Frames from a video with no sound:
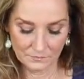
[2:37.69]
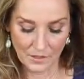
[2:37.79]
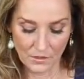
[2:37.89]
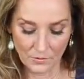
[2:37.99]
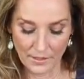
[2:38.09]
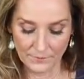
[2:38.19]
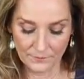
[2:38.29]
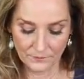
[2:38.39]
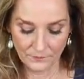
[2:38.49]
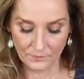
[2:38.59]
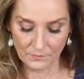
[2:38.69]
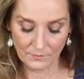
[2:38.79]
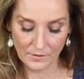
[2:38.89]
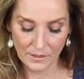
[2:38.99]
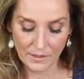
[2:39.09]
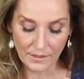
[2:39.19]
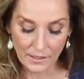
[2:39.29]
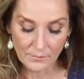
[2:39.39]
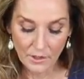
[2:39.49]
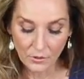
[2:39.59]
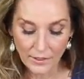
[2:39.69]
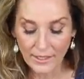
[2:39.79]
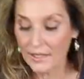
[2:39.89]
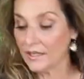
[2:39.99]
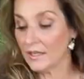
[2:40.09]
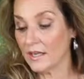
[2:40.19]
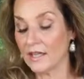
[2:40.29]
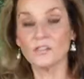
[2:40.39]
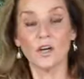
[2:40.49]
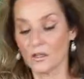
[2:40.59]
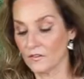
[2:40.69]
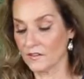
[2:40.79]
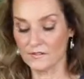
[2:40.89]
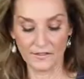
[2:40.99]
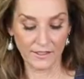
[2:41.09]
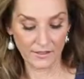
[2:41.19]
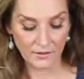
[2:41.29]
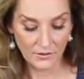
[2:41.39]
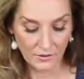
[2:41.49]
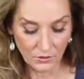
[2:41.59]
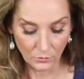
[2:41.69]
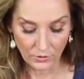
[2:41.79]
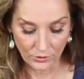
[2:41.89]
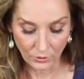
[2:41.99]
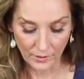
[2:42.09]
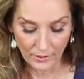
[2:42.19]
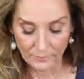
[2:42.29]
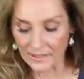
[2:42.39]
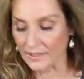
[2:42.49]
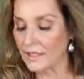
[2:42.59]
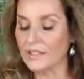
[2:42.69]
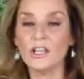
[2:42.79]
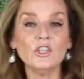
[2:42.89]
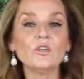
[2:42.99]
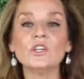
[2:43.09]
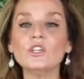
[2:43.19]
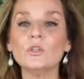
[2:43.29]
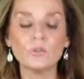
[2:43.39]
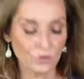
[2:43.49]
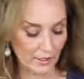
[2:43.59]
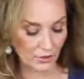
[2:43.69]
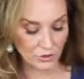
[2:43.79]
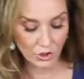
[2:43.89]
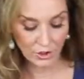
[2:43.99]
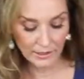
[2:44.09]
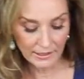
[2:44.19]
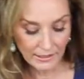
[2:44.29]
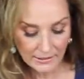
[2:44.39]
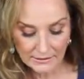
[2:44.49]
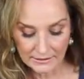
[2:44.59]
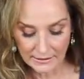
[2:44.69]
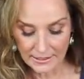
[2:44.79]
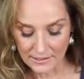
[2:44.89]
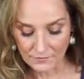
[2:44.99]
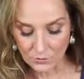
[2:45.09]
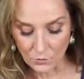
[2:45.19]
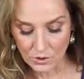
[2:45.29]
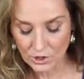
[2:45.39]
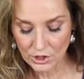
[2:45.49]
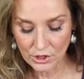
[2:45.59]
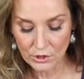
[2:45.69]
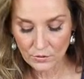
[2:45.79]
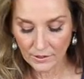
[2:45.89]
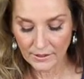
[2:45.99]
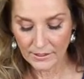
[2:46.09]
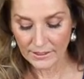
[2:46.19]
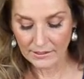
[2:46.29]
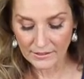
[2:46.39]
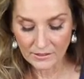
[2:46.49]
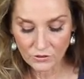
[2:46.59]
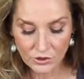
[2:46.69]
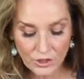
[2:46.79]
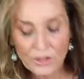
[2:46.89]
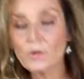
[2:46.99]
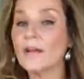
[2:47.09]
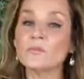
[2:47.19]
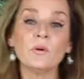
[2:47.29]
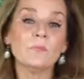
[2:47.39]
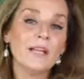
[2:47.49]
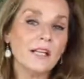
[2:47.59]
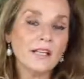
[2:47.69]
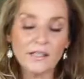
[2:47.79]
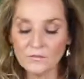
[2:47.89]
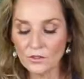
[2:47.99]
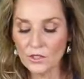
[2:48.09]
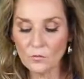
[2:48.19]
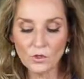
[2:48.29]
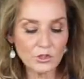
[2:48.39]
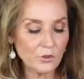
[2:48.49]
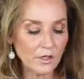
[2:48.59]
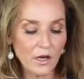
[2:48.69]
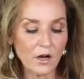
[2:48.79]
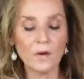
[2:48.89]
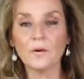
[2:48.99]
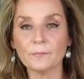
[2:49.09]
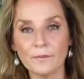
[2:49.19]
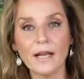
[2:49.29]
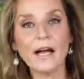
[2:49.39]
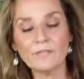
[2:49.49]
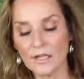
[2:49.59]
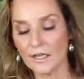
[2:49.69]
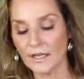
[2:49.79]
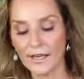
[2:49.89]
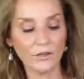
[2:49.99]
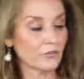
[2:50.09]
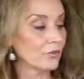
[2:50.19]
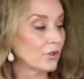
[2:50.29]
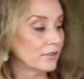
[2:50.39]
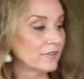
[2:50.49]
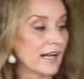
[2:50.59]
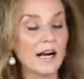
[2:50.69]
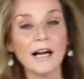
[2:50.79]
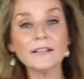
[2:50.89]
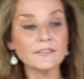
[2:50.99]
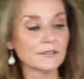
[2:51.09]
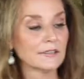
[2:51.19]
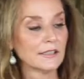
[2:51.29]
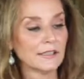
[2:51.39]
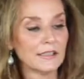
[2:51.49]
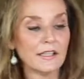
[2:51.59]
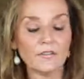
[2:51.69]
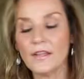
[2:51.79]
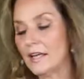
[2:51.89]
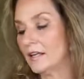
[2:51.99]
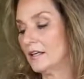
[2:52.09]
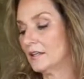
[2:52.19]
All right. Now I'm going to go ahead and toss these in with the ground meat. Now you can use ground turkey if you want to. In this, you don't have to put meat in it if you don't want to at all. But I've got a house full of guys that